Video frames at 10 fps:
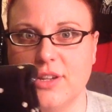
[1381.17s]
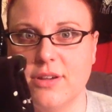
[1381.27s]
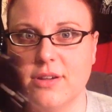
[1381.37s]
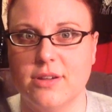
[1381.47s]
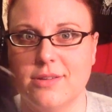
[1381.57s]

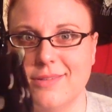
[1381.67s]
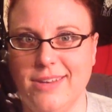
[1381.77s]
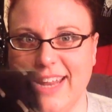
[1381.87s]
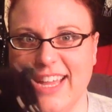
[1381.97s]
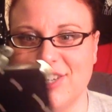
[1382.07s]
year.
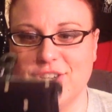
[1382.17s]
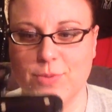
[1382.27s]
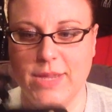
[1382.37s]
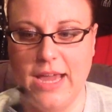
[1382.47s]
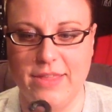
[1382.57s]
Next year,
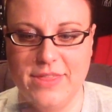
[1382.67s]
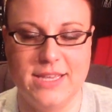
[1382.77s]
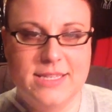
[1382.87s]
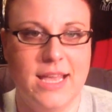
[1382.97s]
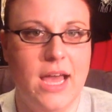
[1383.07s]
we got
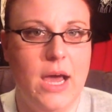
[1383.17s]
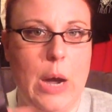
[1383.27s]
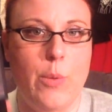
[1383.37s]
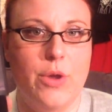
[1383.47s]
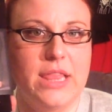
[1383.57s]
this.
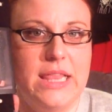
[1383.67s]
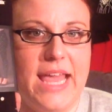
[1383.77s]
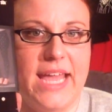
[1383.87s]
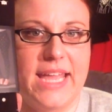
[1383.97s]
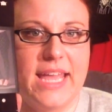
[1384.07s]
I'll wear the
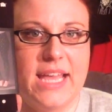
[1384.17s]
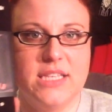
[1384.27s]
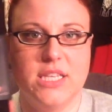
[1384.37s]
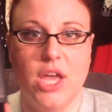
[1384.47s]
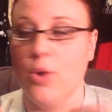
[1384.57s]

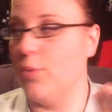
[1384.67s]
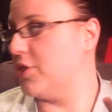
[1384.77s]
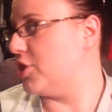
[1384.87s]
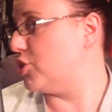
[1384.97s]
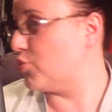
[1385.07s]
leggings
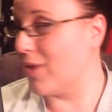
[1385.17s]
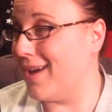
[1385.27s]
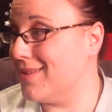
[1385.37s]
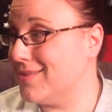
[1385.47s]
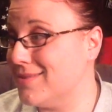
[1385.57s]
with the
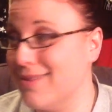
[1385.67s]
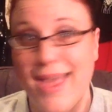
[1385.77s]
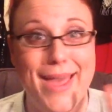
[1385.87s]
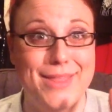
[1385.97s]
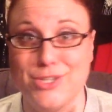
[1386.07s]
dress
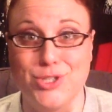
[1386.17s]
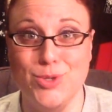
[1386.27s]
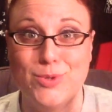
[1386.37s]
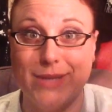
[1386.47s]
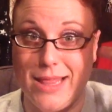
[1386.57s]
and the
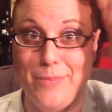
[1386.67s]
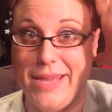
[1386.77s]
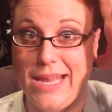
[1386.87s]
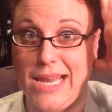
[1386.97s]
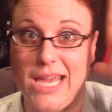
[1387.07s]
shoes and the
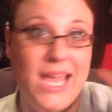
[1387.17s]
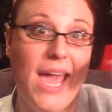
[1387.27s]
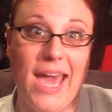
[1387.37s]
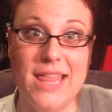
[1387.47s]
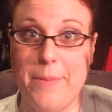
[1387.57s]
beanie
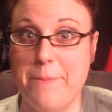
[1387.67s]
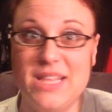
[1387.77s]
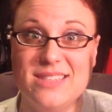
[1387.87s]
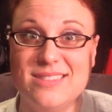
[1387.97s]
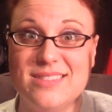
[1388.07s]
and the
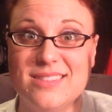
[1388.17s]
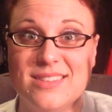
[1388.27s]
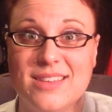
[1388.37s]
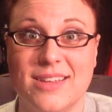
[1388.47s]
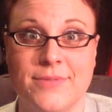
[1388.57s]
mittens.